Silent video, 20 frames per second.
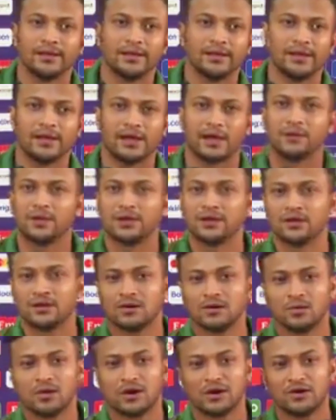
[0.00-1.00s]
Yeah, I mean,
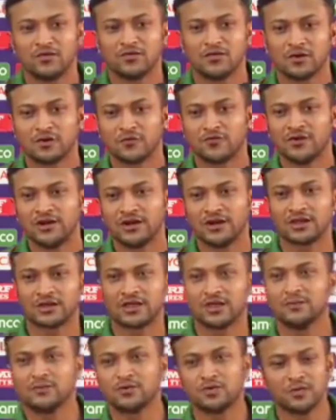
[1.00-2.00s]
one of our fielder
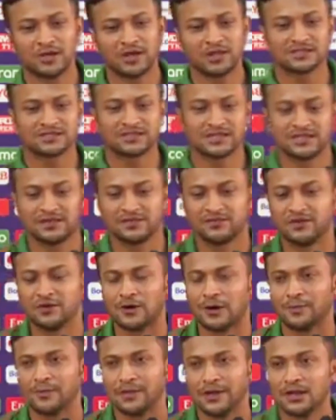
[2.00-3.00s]
came to me and said, if you
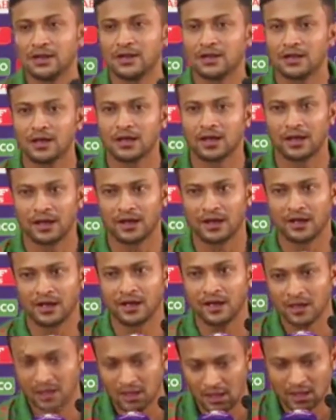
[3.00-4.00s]
appeal,
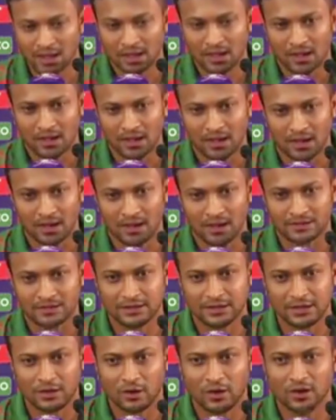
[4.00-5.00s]

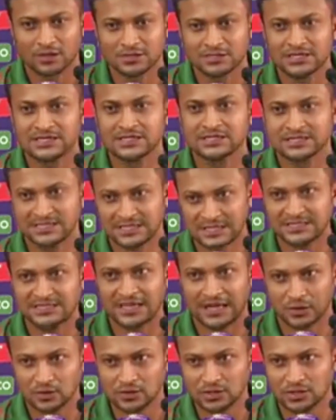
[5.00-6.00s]
the law says he's
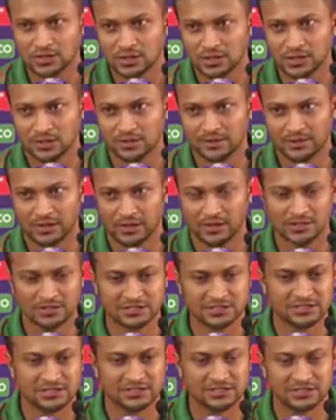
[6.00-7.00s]
out because
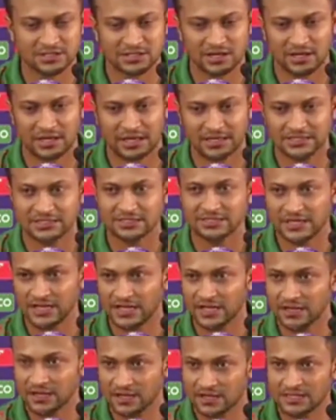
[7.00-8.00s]
he's hasn't
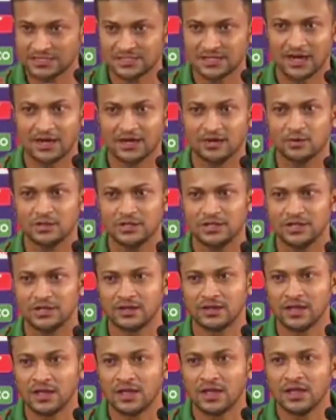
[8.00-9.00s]
taken his guard within
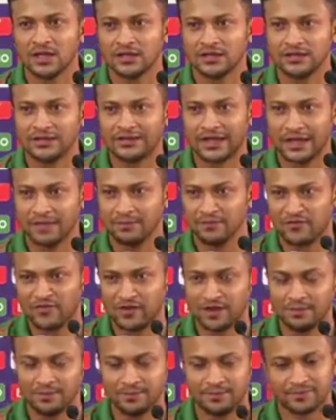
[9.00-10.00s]
the time
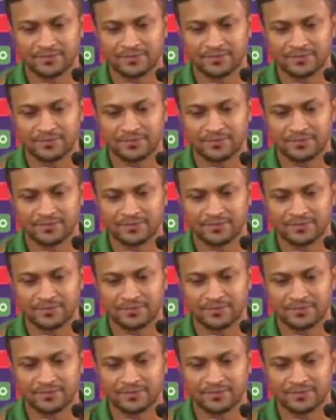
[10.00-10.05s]
frame.